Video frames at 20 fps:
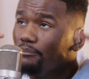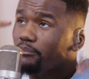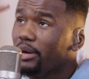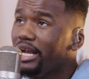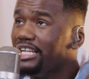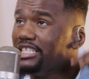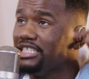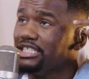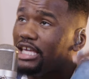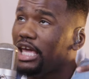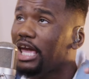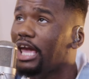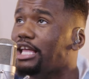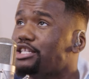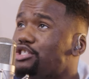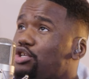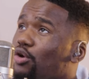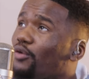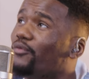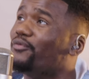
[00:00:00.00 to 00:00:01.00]
Bring this game
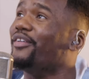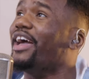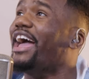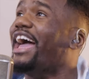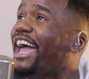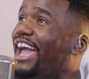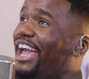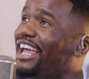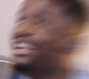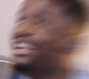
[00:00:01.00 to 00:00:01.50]
too fast.